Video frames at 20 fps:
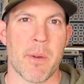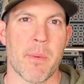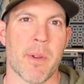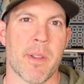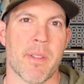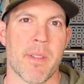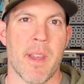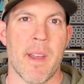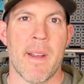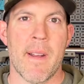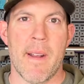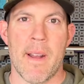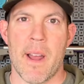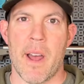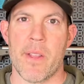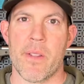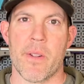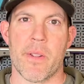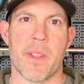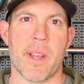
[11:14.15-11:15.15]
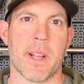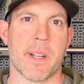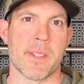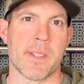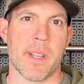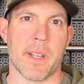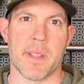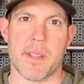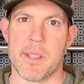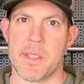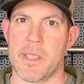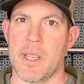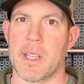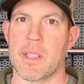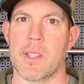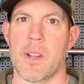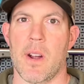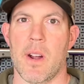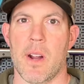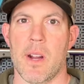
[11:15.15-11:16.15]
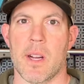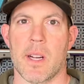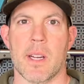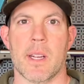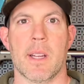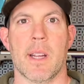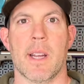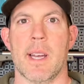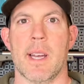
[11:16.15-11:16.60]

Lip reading: with other things like the 6-ARC,